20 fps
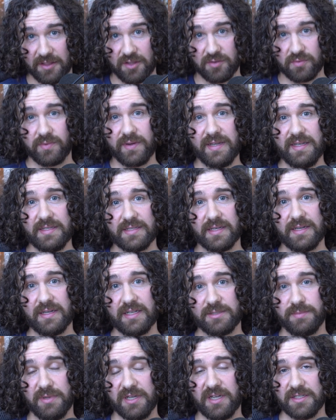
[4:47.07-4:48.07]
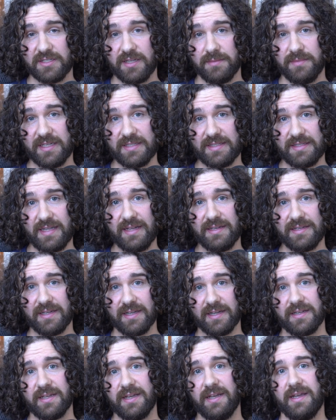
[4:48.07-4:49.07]
The reason is because I'm
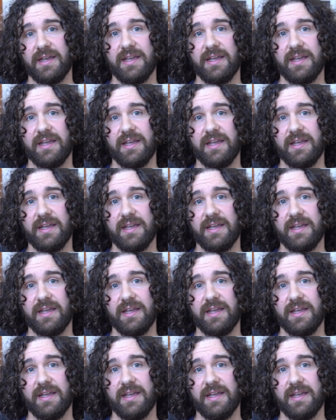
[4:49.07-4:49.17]
extended.